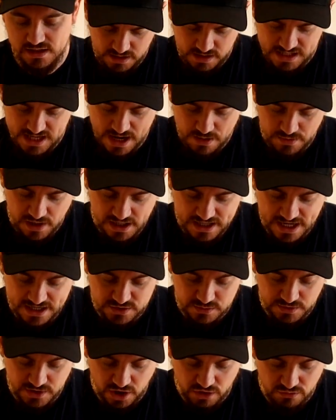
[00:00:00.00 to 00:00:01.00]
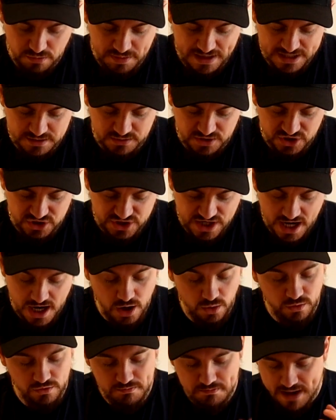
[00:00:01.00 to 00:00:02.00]
Yeah, okay, so we've got a replacement
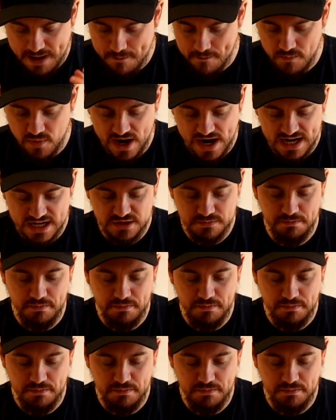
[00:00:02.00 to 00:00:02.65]
shell with membranes,